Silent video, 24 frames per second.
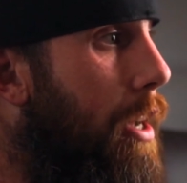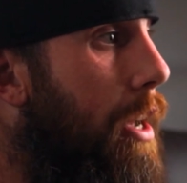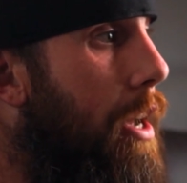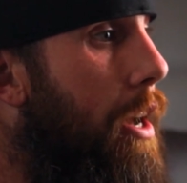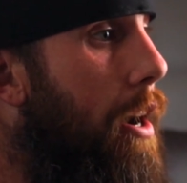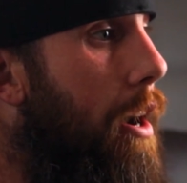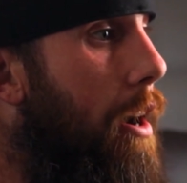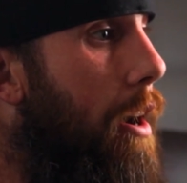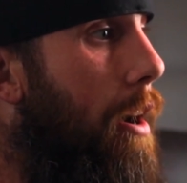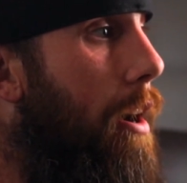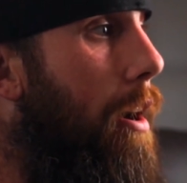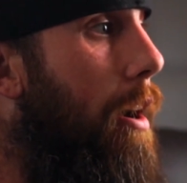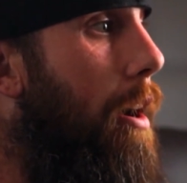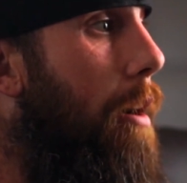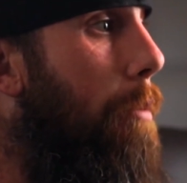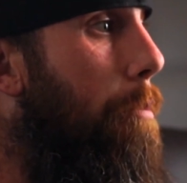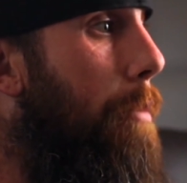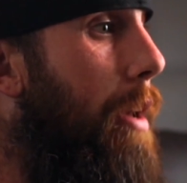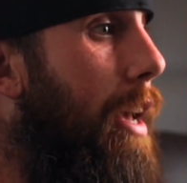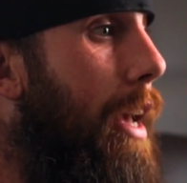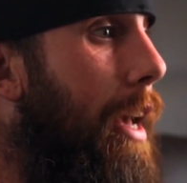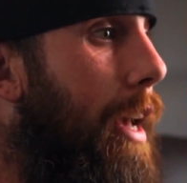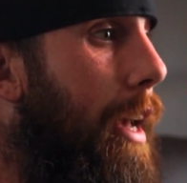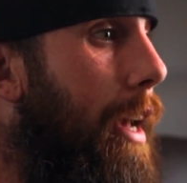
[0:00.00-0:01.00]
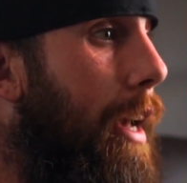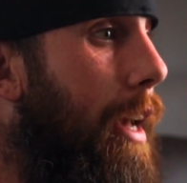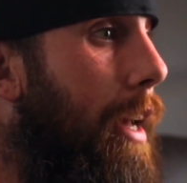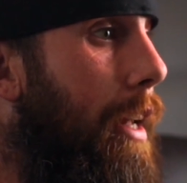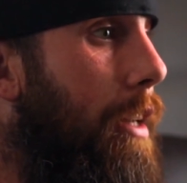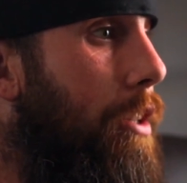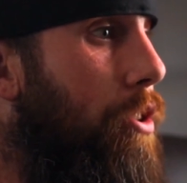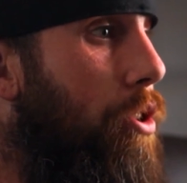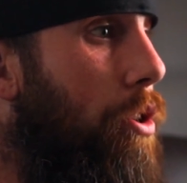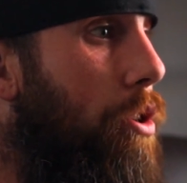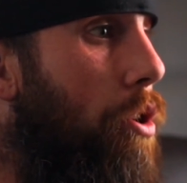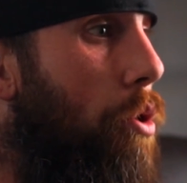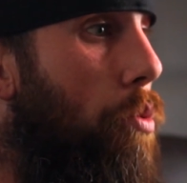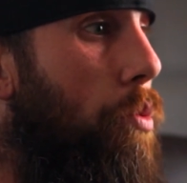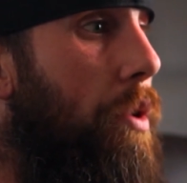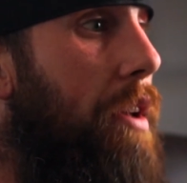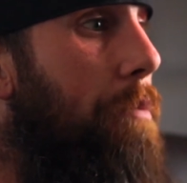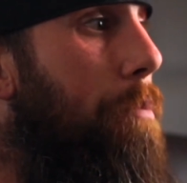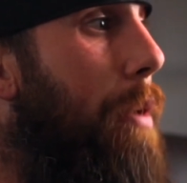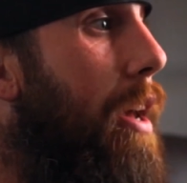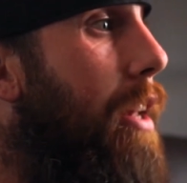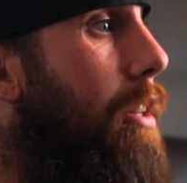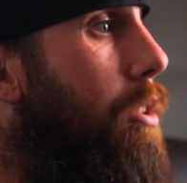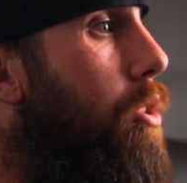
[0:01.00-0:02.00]
And you know, we've
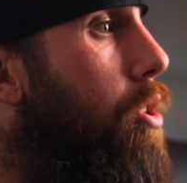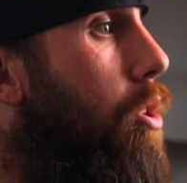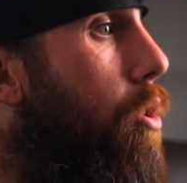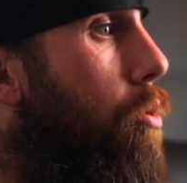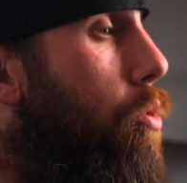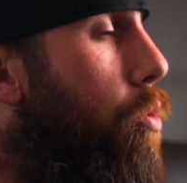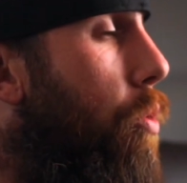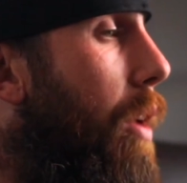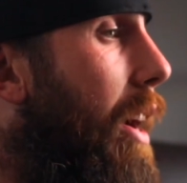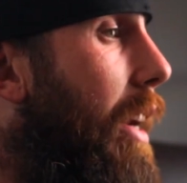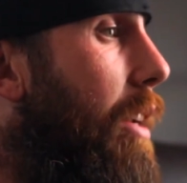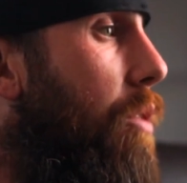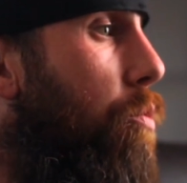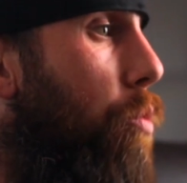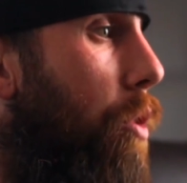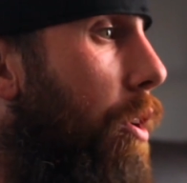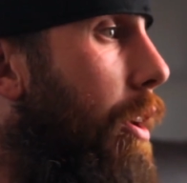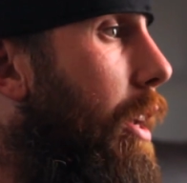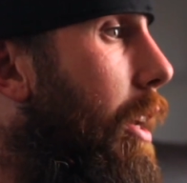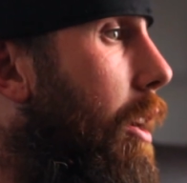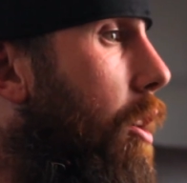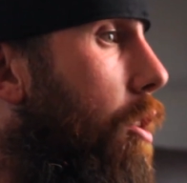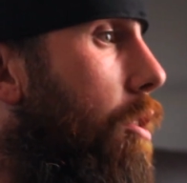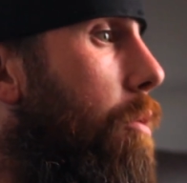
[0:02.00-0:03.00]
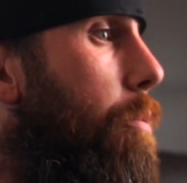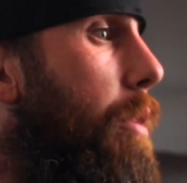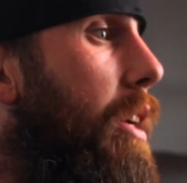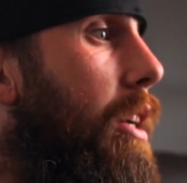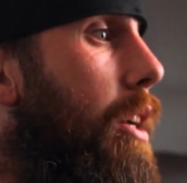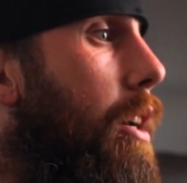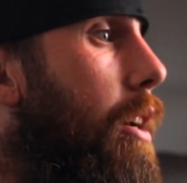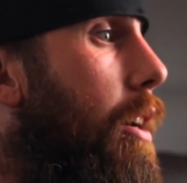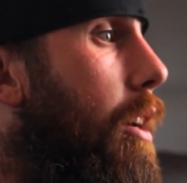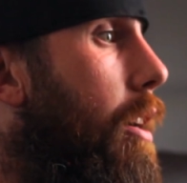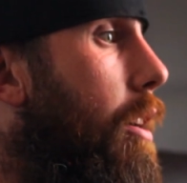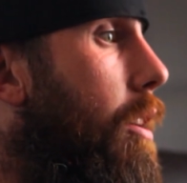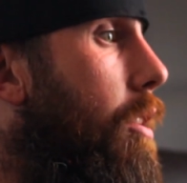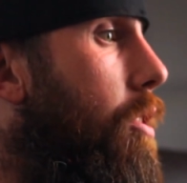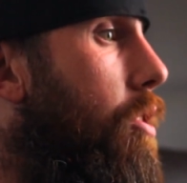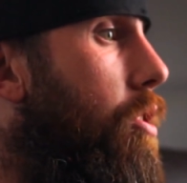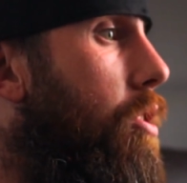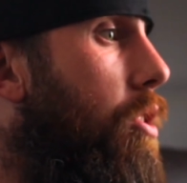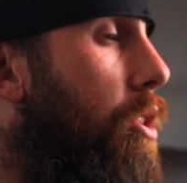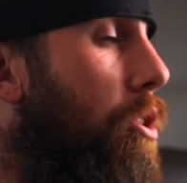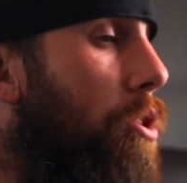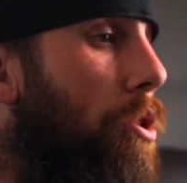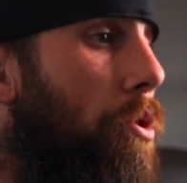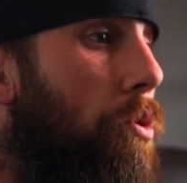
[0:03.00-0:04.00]
been so great, and we're here because,
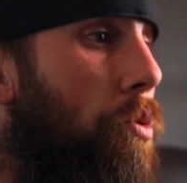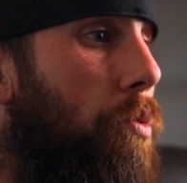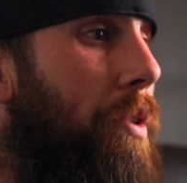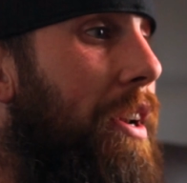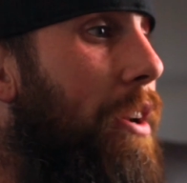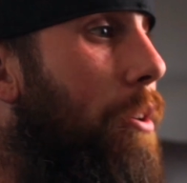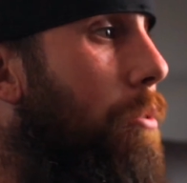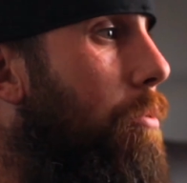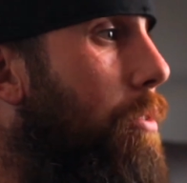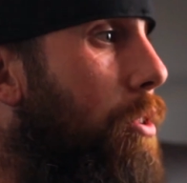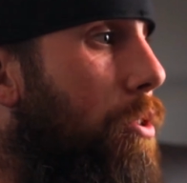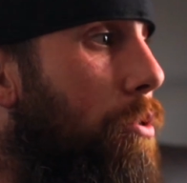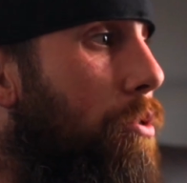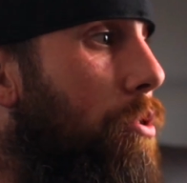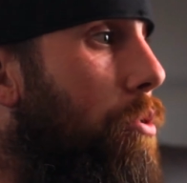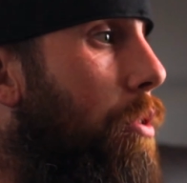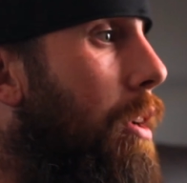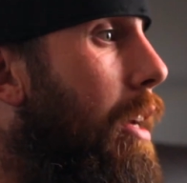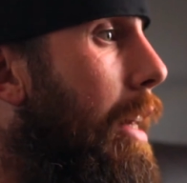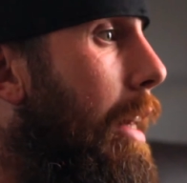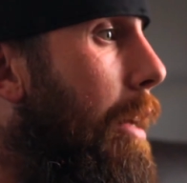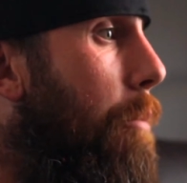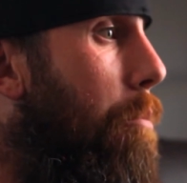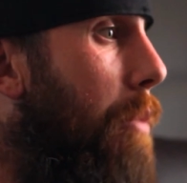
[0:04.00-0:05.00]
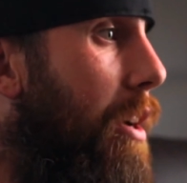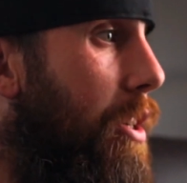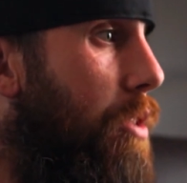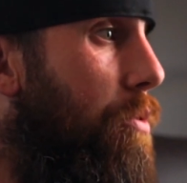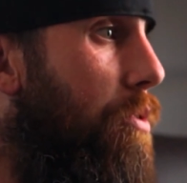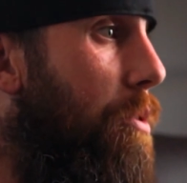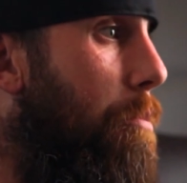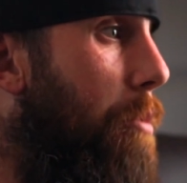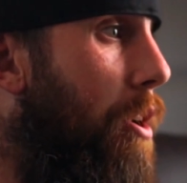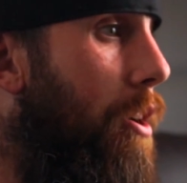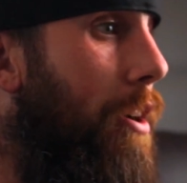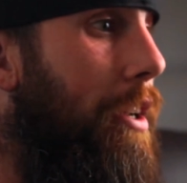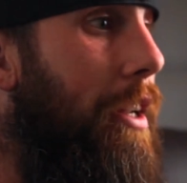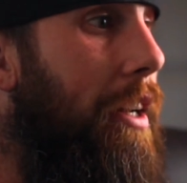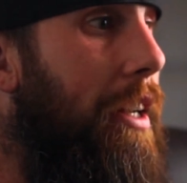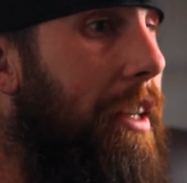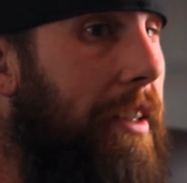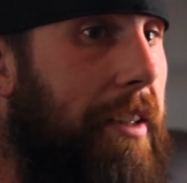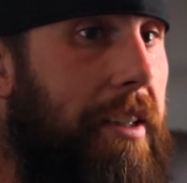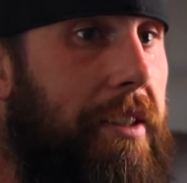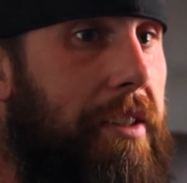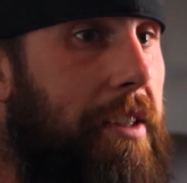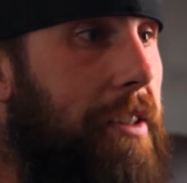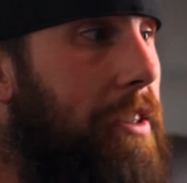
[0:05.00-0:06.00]
you know, we don't do much for marketing.
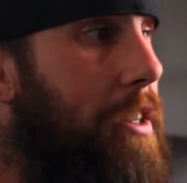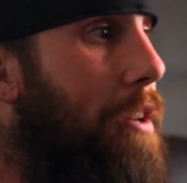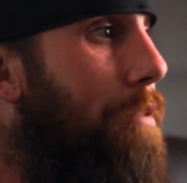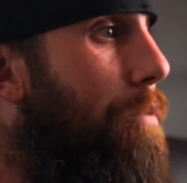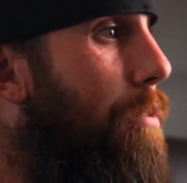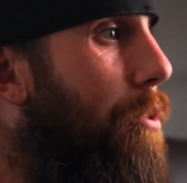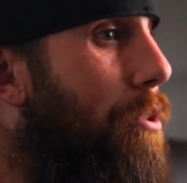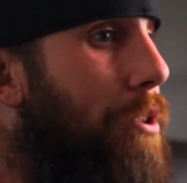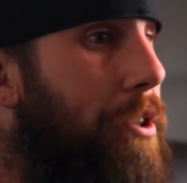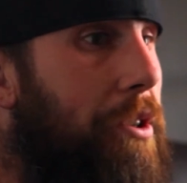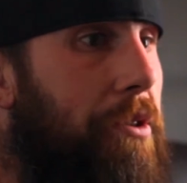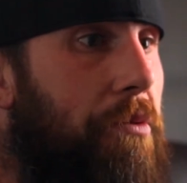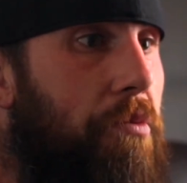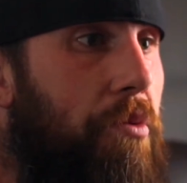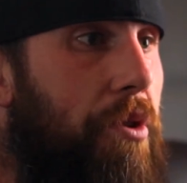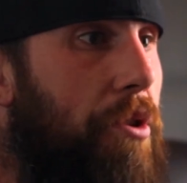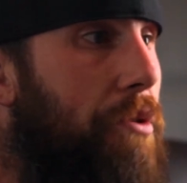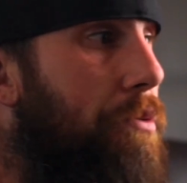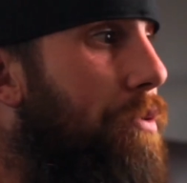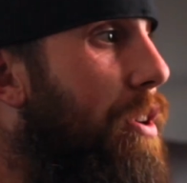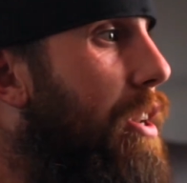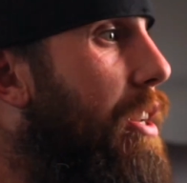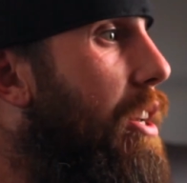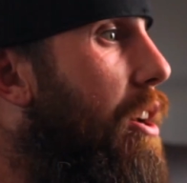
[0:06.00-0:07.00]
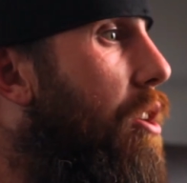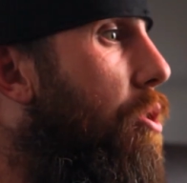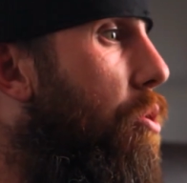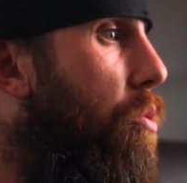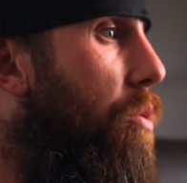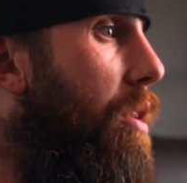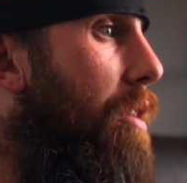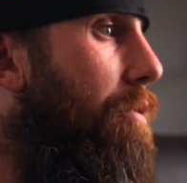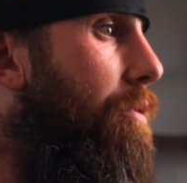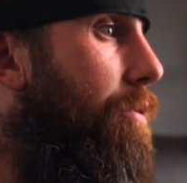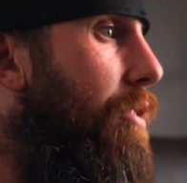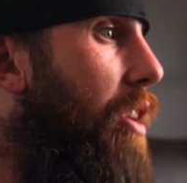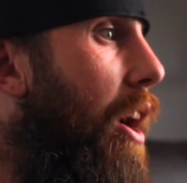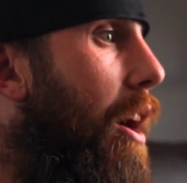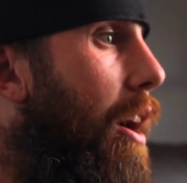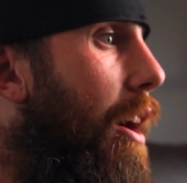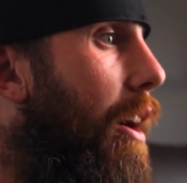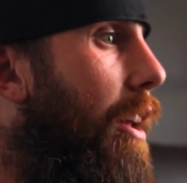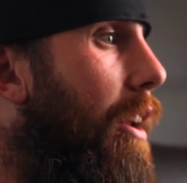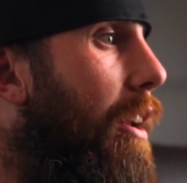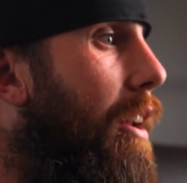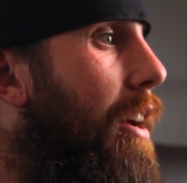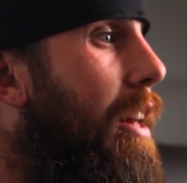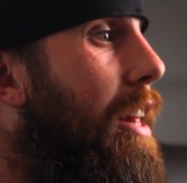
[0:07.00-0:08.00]
This is the first real video we've
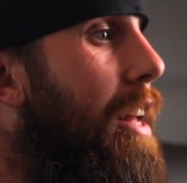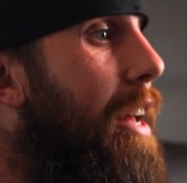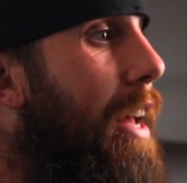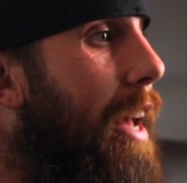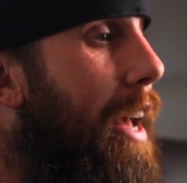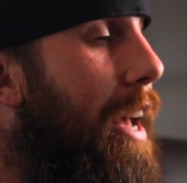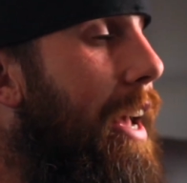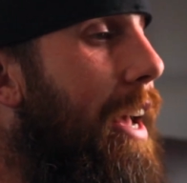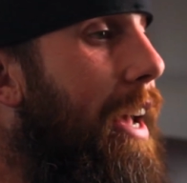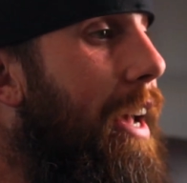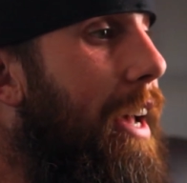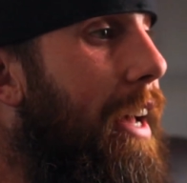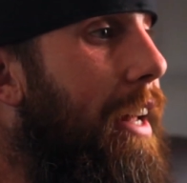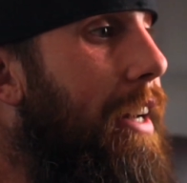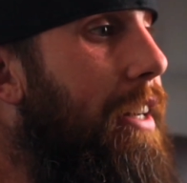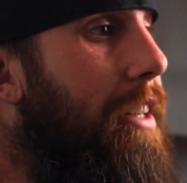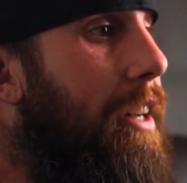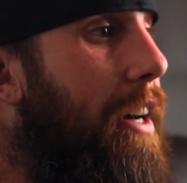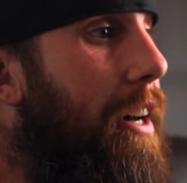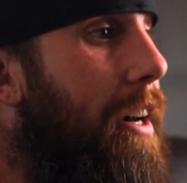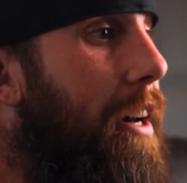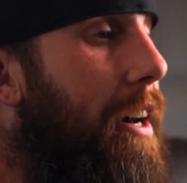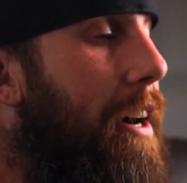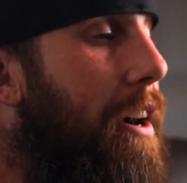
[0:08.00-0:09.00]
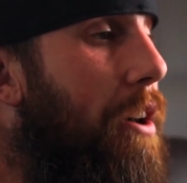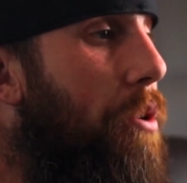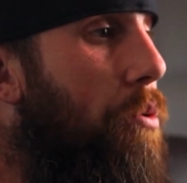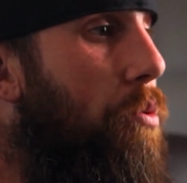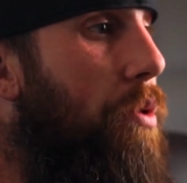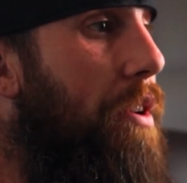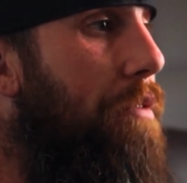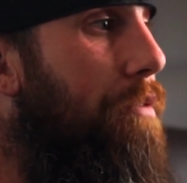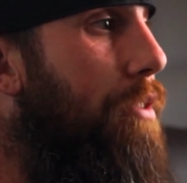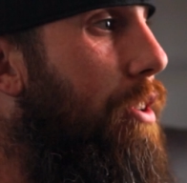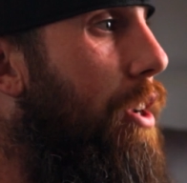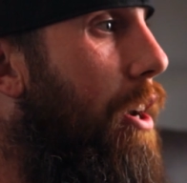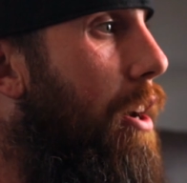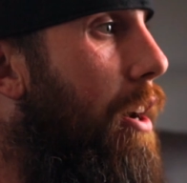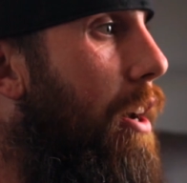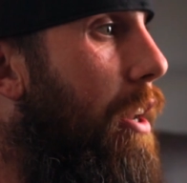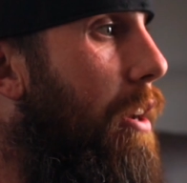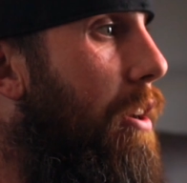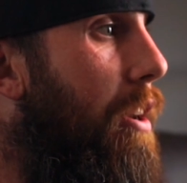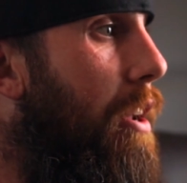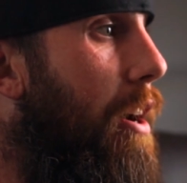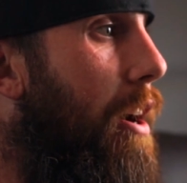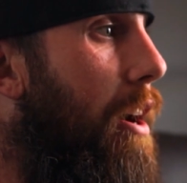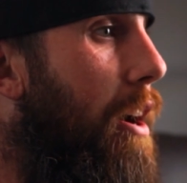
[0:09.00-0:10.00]
done, and we've
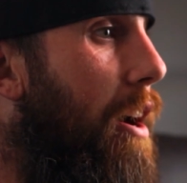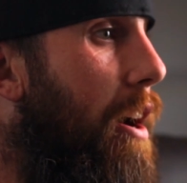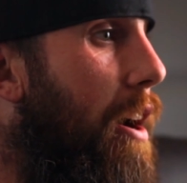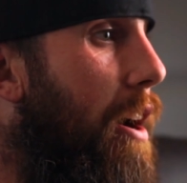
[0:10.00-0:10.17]
done